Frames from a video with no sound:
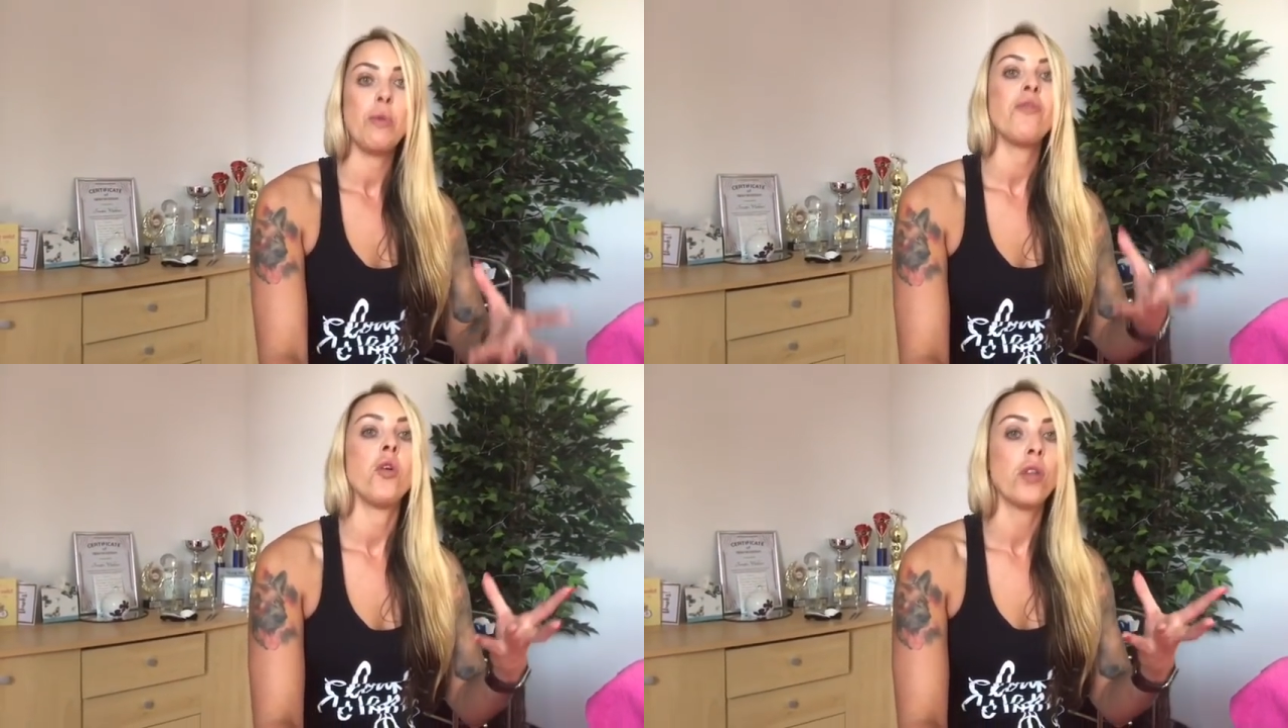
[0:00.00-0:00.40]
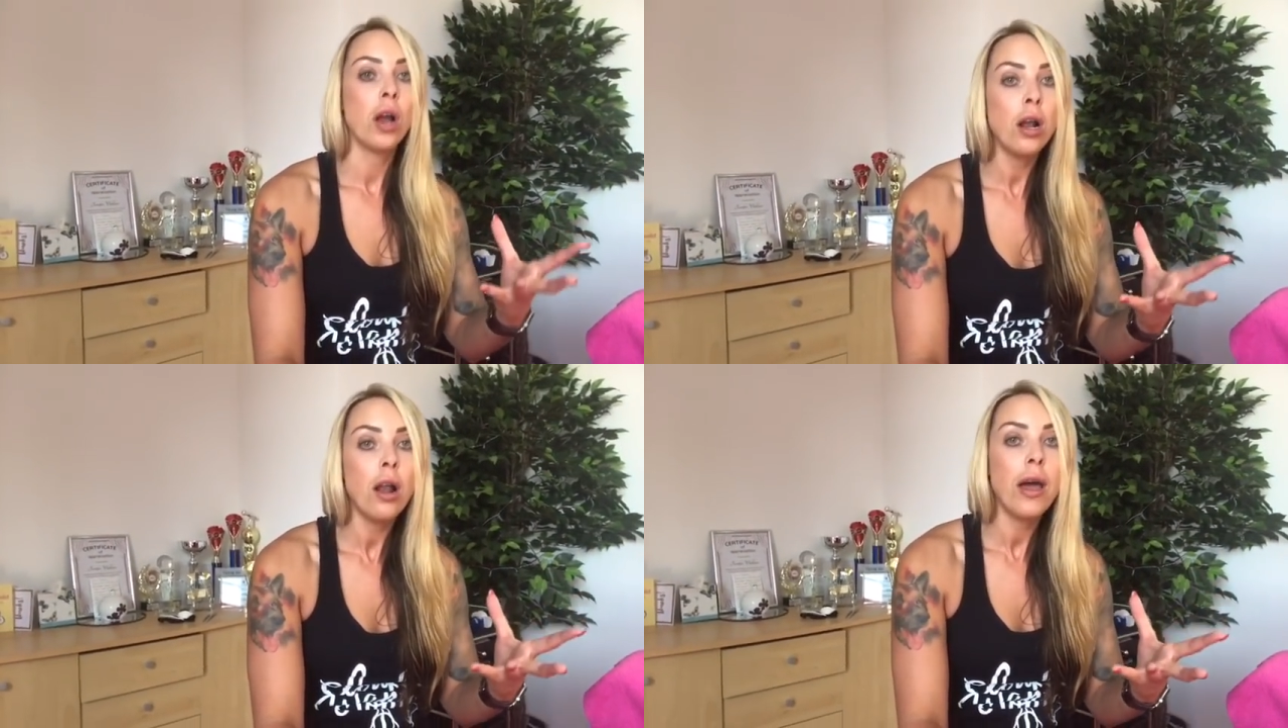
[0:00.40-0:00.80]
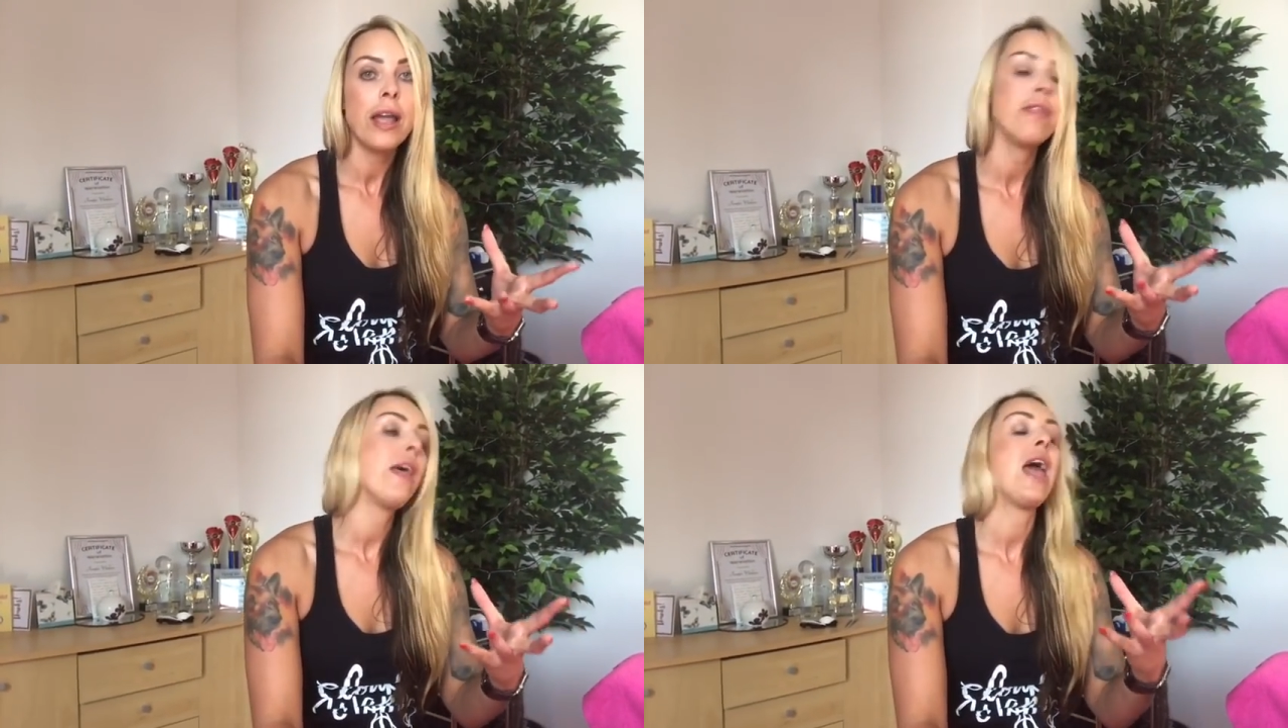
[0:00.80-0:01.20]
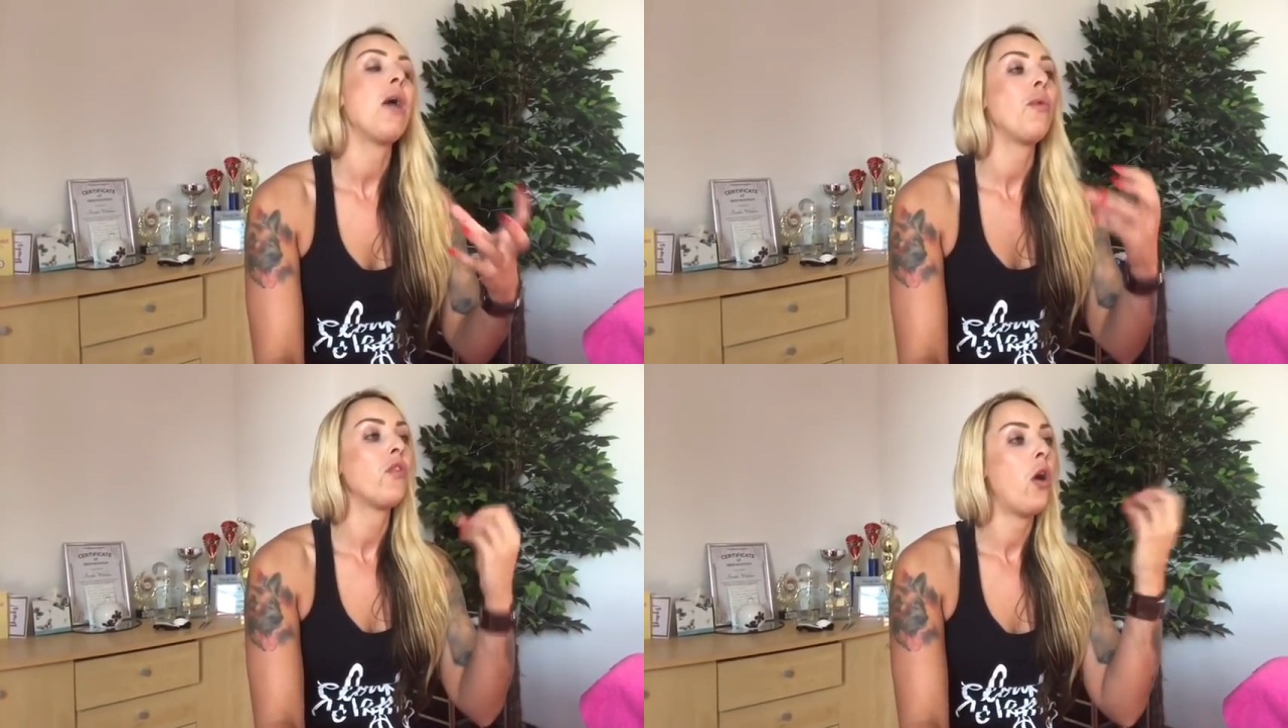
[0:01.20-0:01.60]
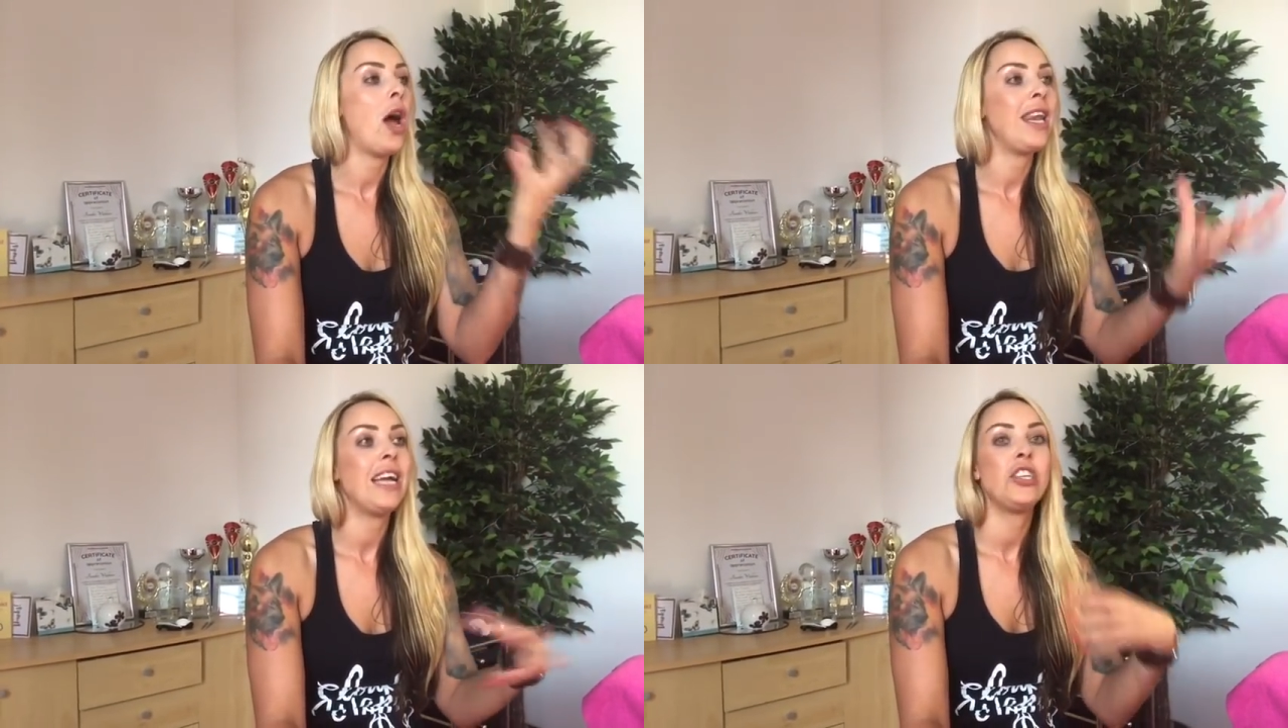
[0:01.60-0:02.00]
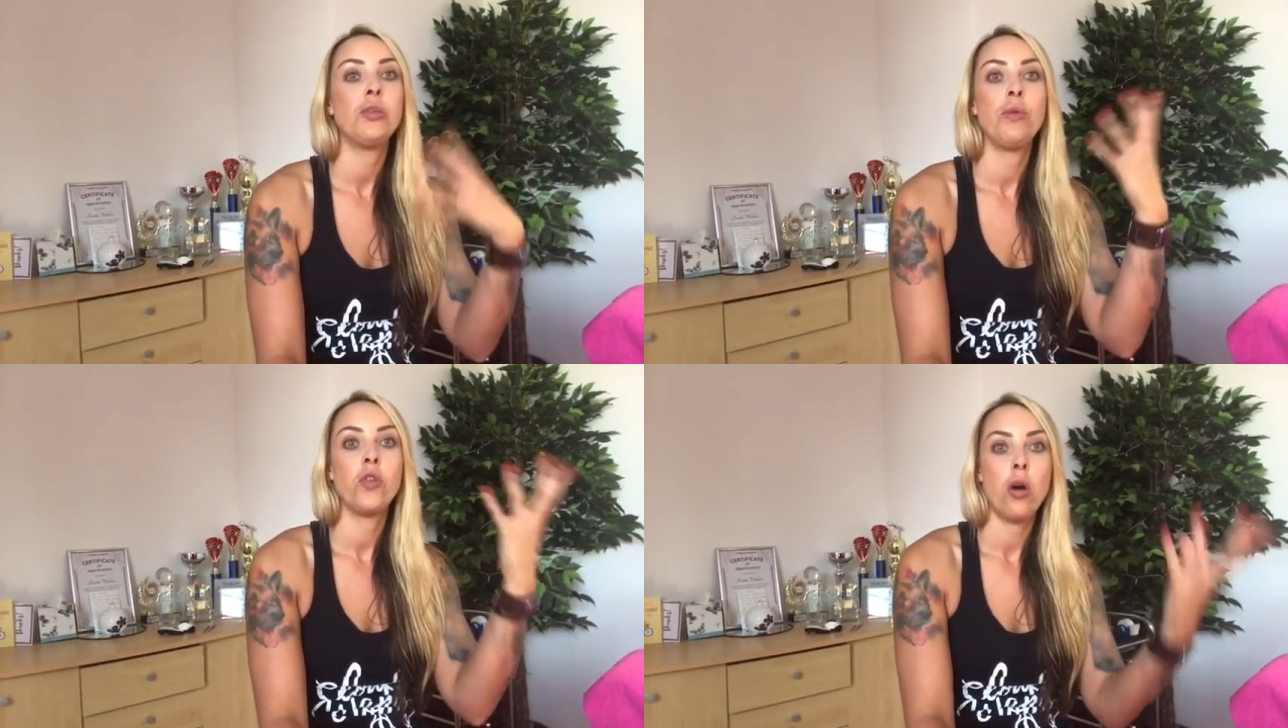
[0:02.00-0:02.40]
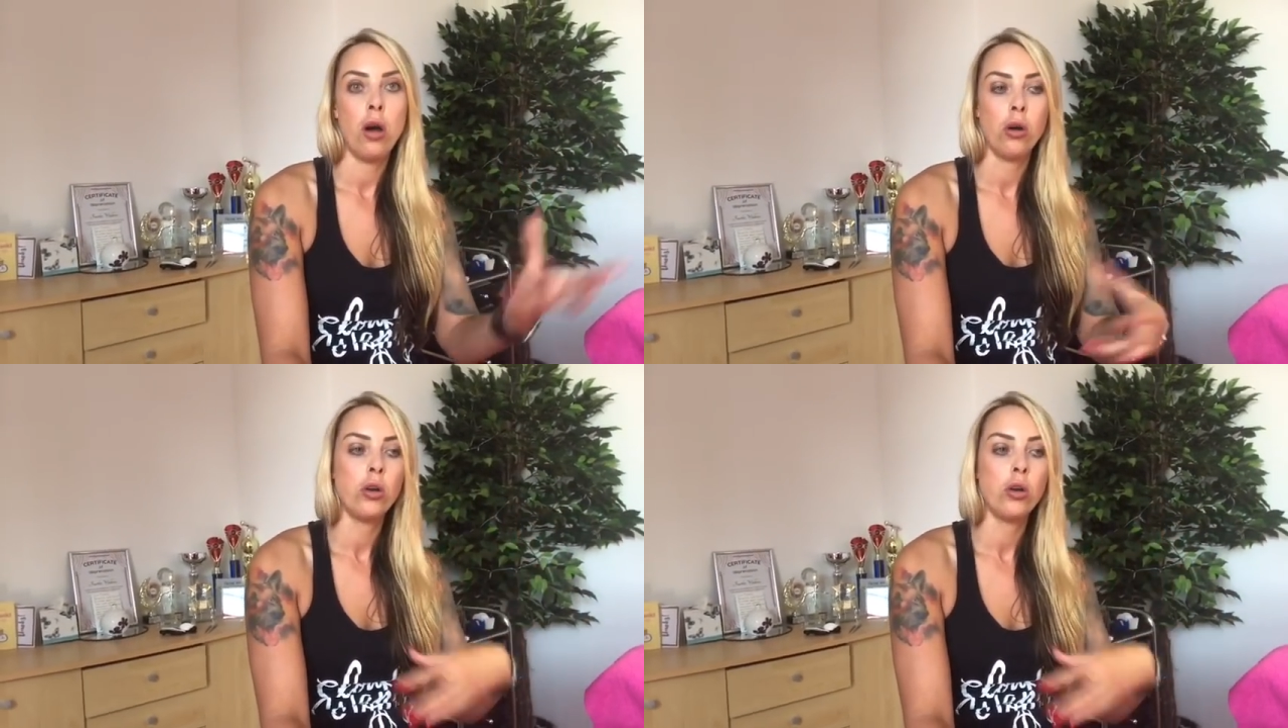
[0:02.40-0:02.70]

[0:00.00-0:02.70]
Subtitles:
We've got the client there, we've got our lashes, we've got our